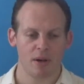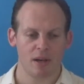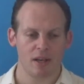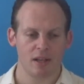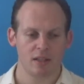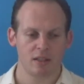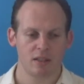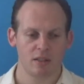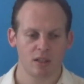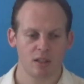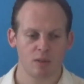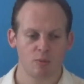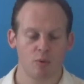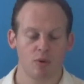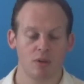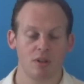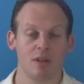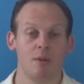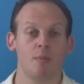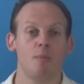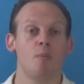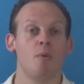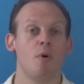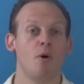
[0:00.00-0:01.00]
it's one of
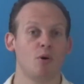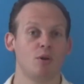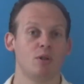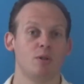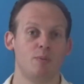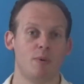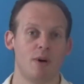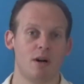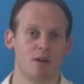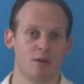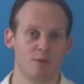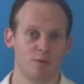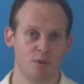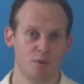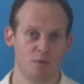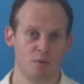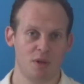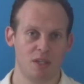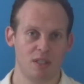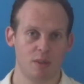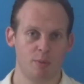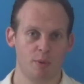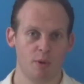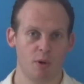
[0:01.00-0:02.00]
the most powerful
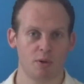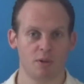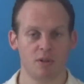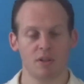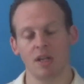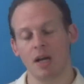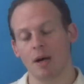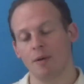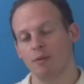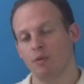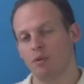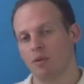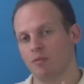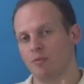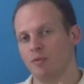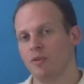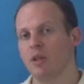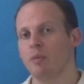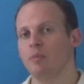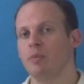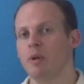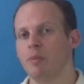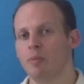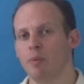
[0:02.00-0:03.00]
ways, because it comes from
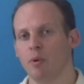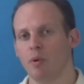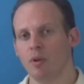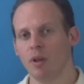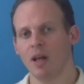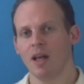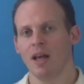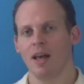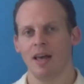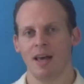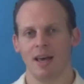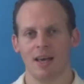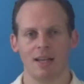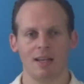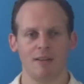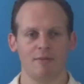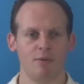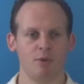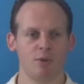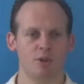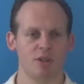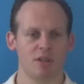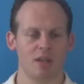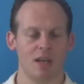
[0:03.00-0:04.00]
real people. And
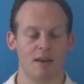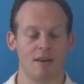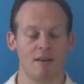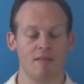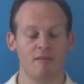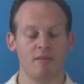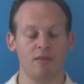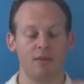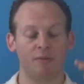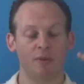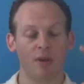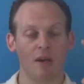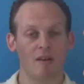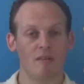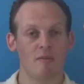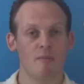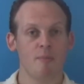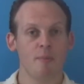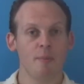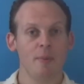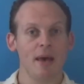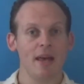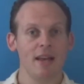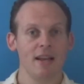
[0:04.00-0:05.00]
if you
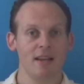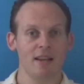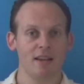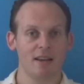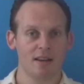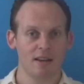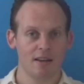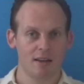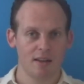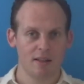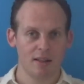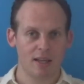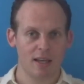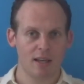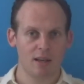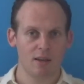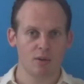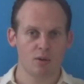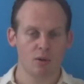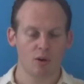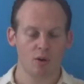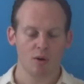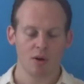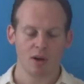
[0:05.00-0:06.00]
have many, like
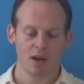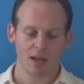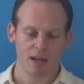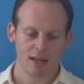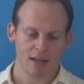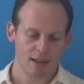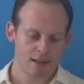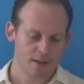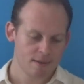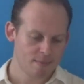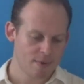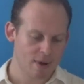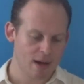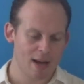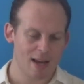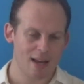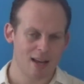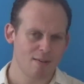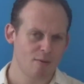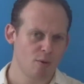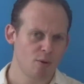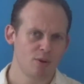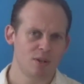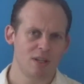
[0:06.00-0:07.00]
I
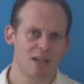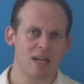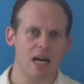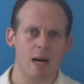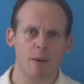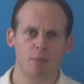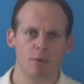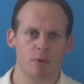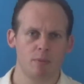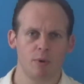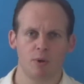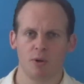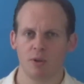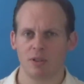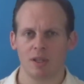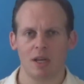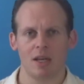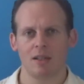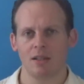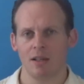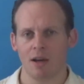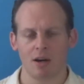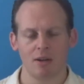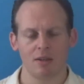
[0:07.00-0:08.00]
have only a couple because
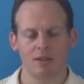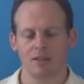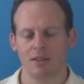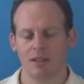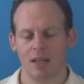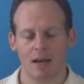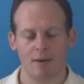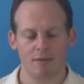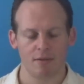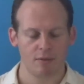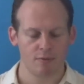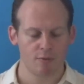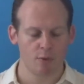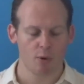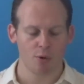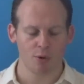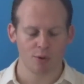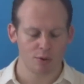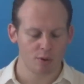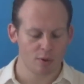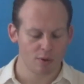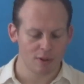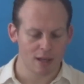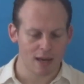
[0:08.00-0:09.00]
I honestly haven't
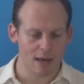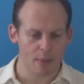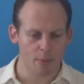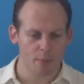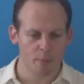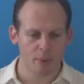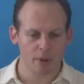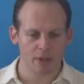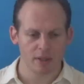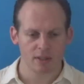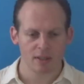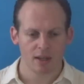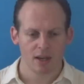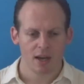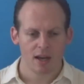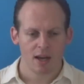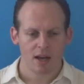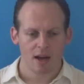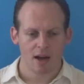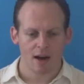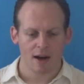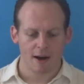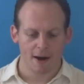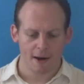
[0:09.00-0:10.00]
focused on that. But
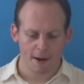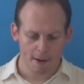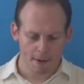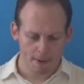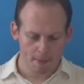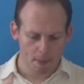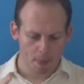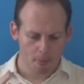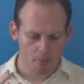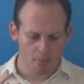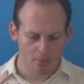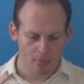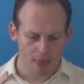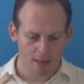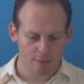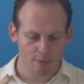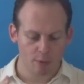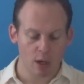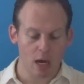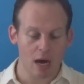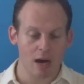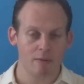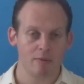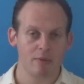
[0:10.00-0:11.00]
if
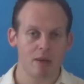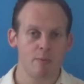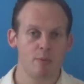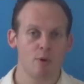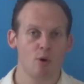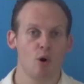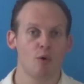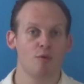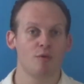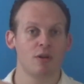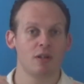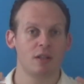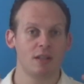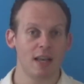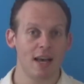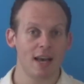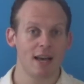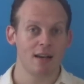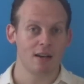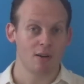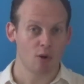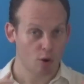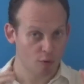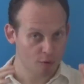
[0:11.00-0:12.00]
you have maybe over
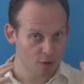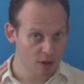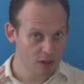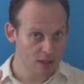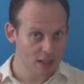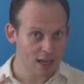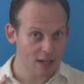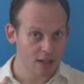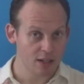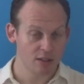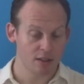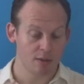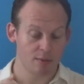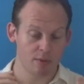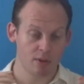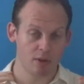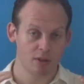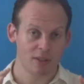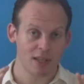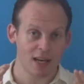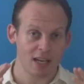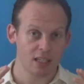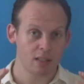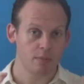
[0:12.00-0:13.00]
10 is a
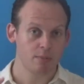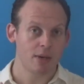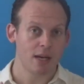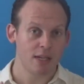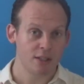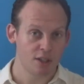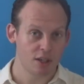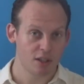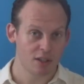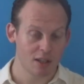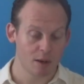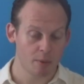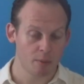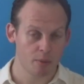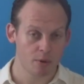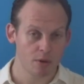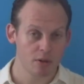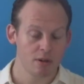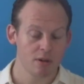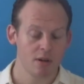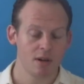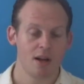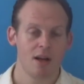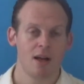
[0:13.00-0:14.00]
nice magic
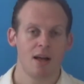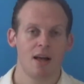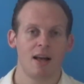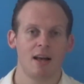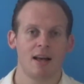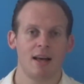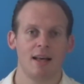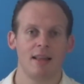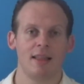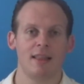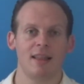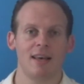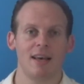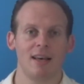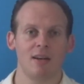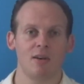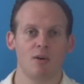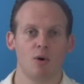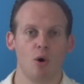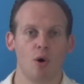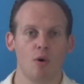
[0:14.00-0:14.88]
number, and then